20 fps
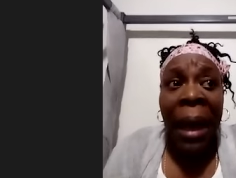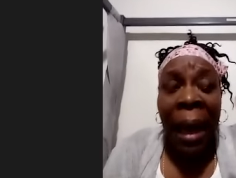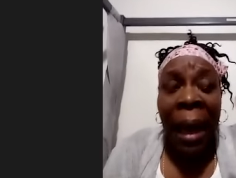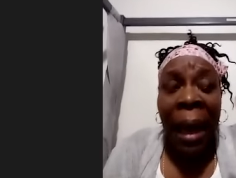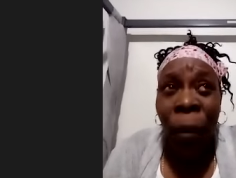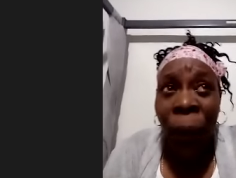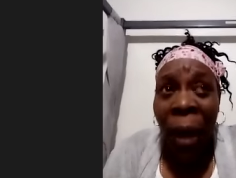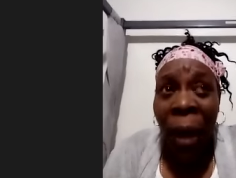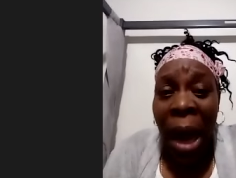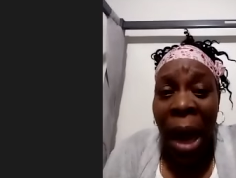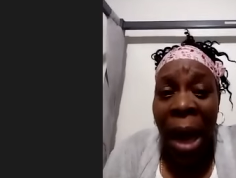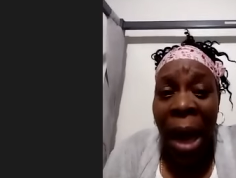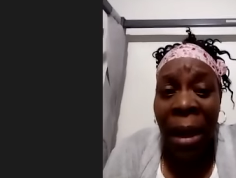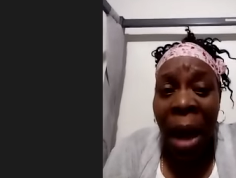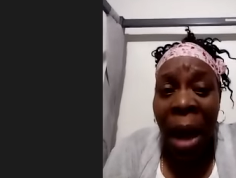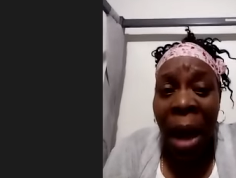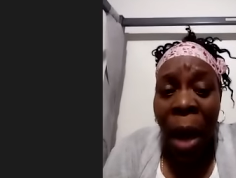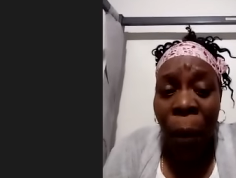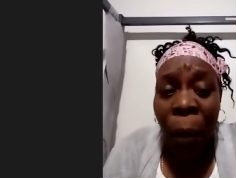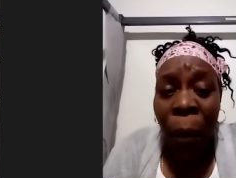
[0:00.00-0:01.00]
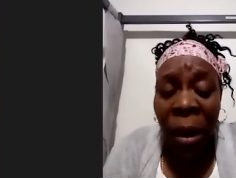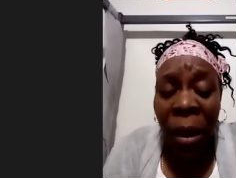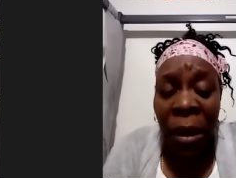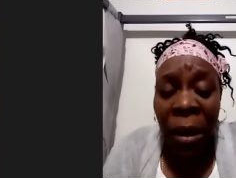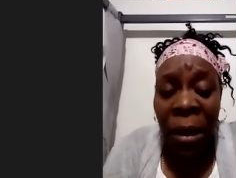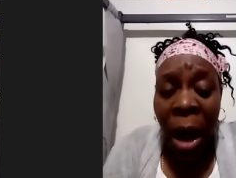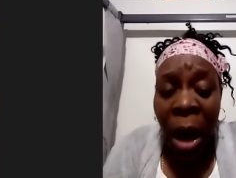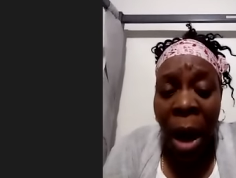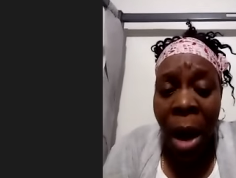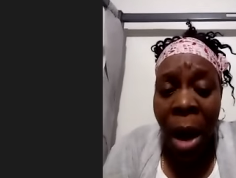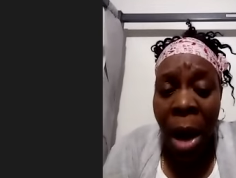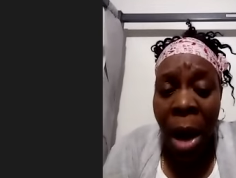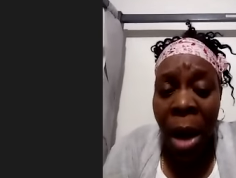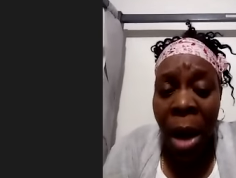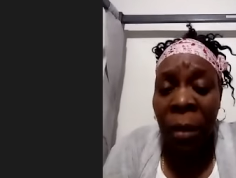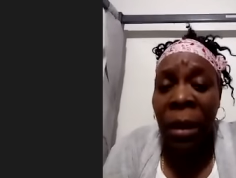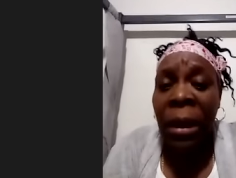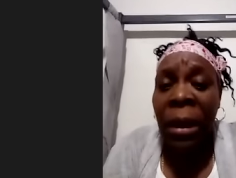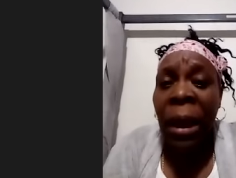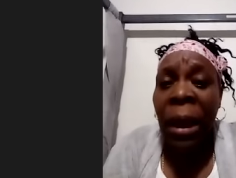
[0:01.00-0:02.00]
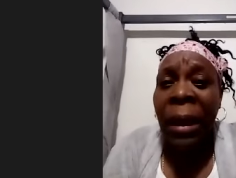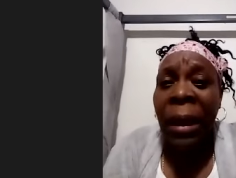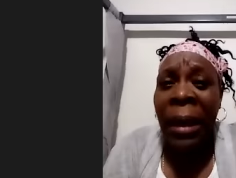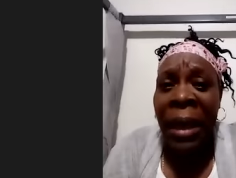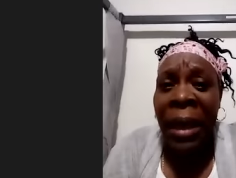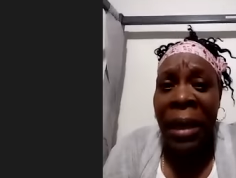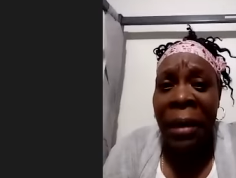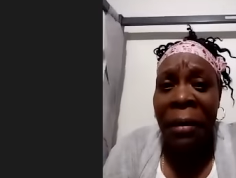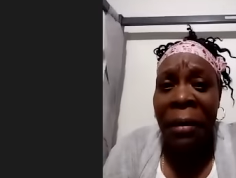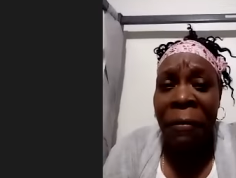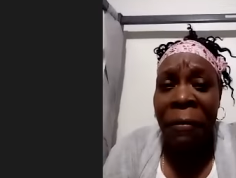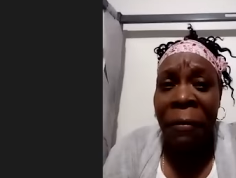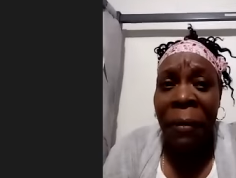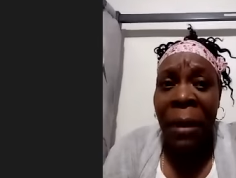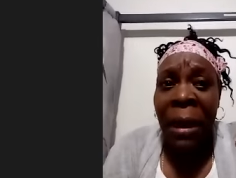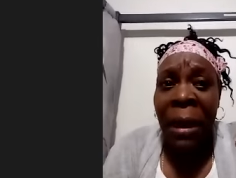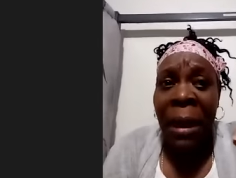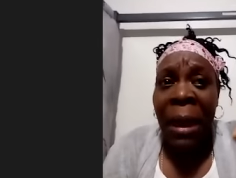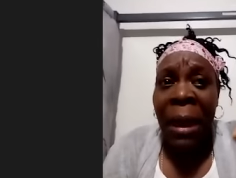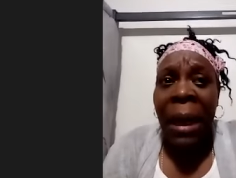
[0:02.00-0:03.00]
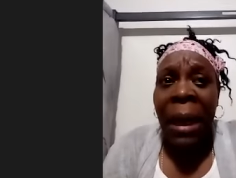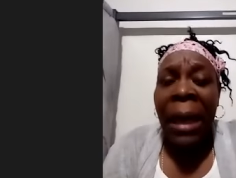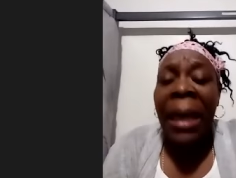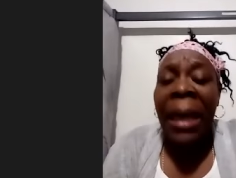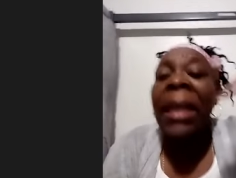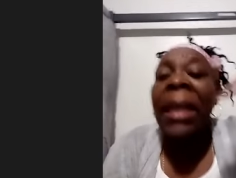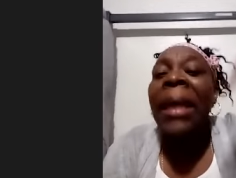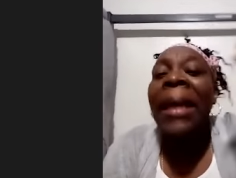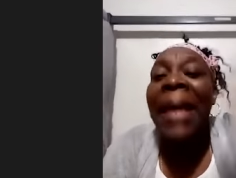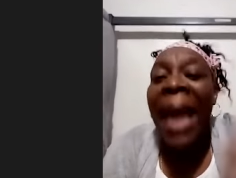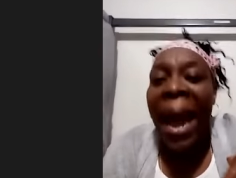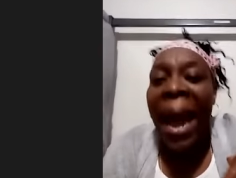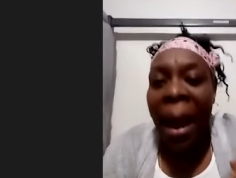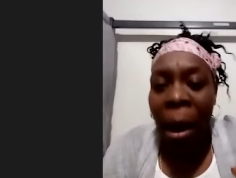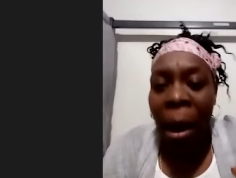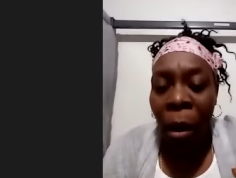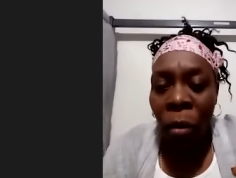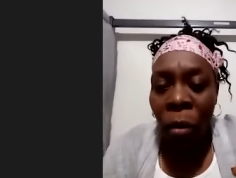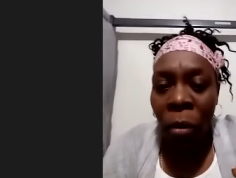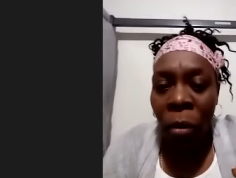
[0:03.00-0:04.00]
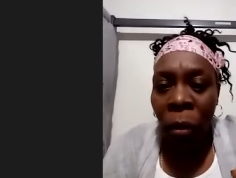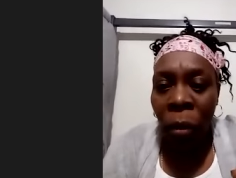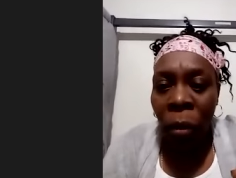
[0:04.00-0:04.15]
And what I got was to live in the now.